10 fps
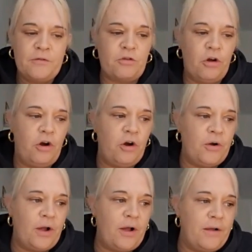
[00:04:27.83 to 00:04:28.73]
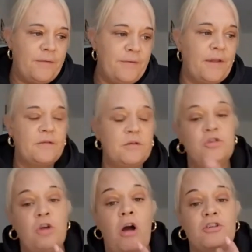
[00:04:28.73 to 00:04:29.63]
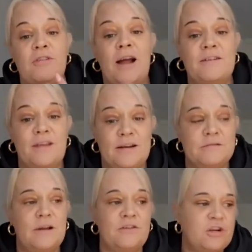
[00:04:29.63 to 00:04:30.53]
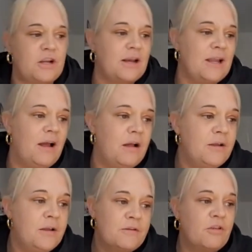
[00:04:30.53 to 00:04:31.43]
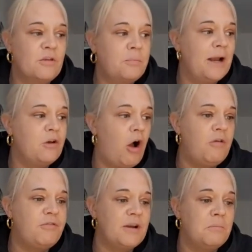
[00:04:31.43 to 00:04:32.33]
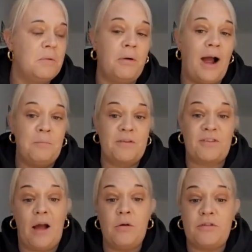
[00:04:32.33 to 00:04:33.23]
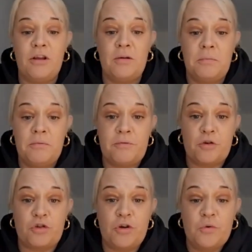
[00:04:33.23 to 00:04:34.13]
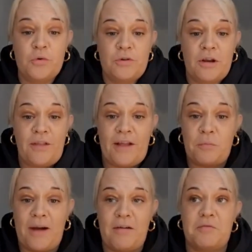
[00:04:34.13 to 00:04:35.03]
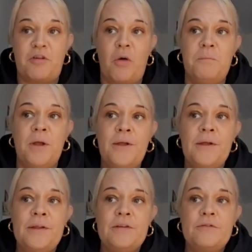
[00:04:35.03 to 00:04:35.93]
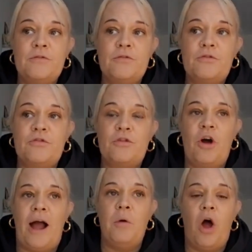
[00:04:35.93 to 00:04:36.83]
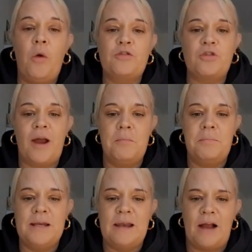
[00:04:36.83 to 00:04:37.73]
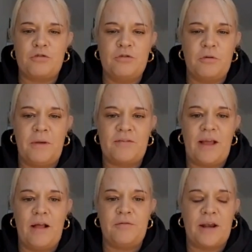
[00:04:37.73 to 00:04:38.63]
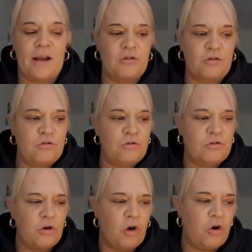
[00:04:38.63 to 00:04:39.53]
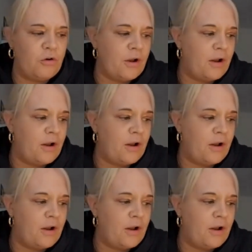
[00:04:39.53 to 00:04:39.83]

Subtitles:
So Yorkshire accent, as you can hear. So there's a bit of northern in me, but I'm a Scouser for true. That's where I'm from. So I will always try and be natural to myself, and I don't.